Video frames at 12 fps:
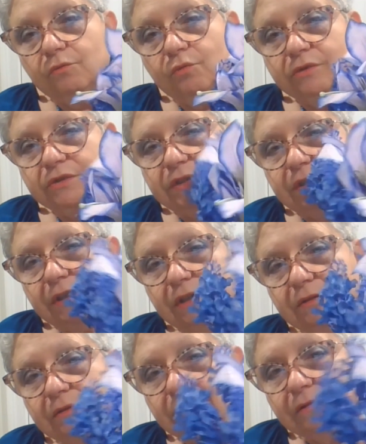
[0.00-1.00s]
we'll
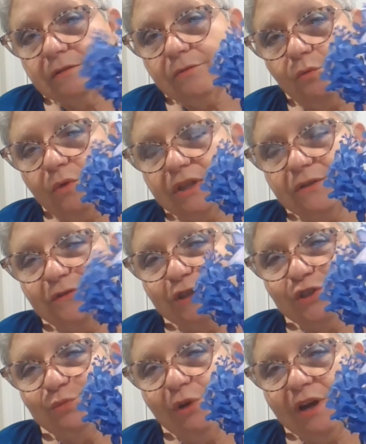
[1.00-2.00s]
see what the
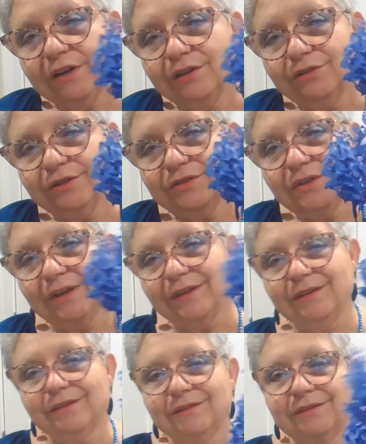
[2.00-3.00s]
finished product looks
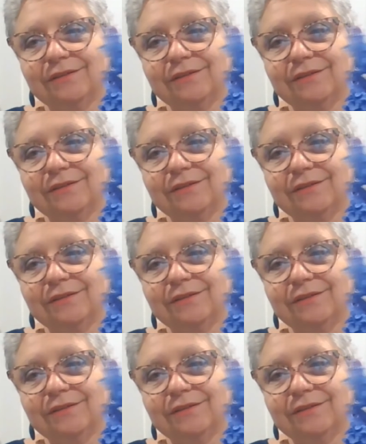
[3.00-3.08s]
like.